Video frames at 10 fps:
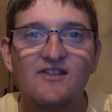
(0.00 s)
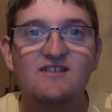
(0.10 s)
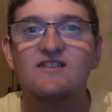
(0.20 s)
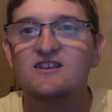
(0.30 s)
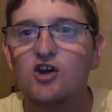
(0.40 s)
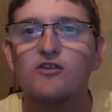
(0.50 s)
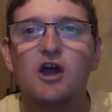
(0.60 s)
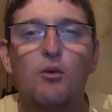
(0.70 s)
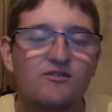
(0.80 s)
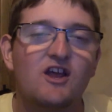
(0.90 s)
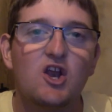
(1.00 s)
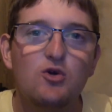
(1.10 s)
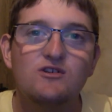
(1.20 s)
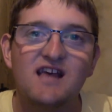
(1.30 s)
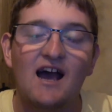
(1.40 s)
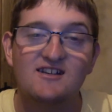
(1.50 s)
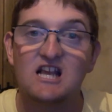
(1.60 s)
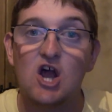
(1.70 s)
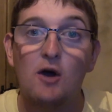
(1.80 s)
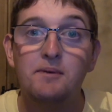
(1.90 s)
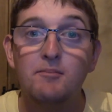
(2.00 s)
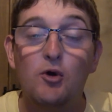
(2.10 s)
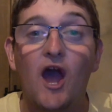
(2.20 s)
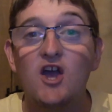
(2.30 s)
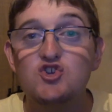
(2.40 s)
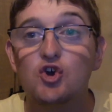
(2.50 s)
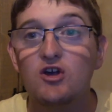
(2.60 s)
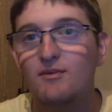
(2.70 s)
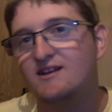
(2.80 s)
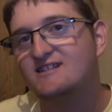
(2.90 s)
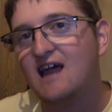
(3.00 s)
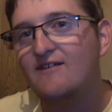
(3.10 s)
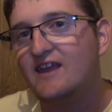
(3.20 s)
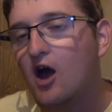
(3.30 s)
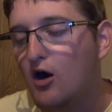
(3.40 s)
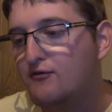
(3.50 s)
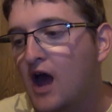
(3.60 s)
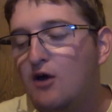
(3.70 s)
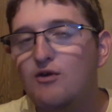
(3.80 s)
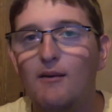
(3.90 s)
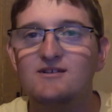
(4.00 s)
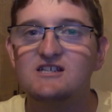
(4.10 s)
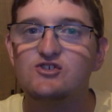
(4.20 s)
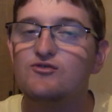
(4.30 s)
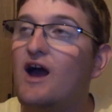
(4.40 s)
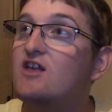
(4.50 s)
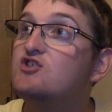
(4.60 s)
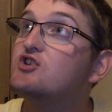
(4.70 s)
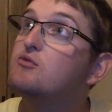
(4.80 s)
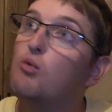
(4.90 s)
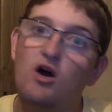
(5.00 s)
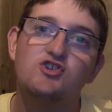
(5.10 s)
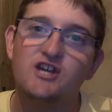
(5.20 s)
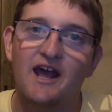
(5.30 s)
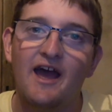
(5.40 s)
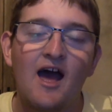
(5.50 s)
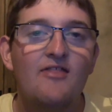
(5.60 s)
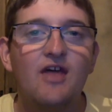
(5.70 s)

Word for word: they, they, sort of don't want to lose that. Because a lot of people get enjoyment standing off Ramses' Revenge and watching it.